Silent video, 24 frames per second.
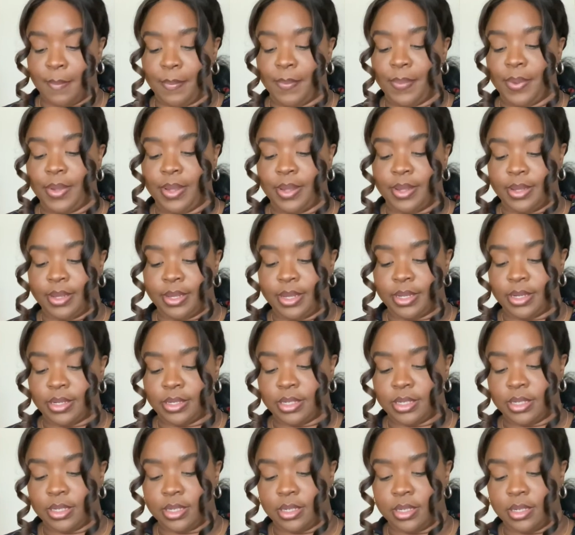
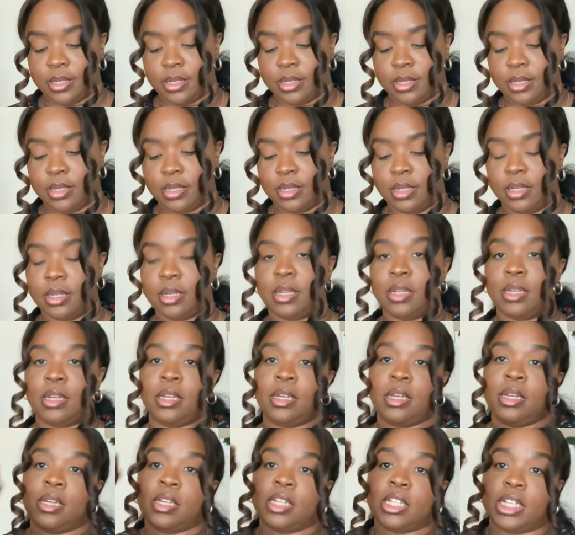but
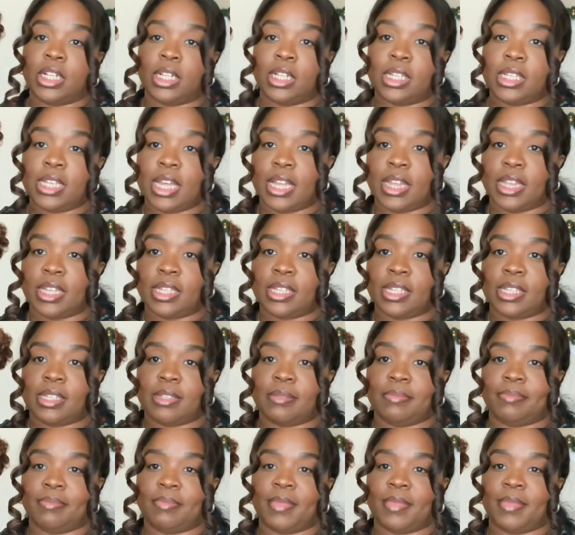she looks like this.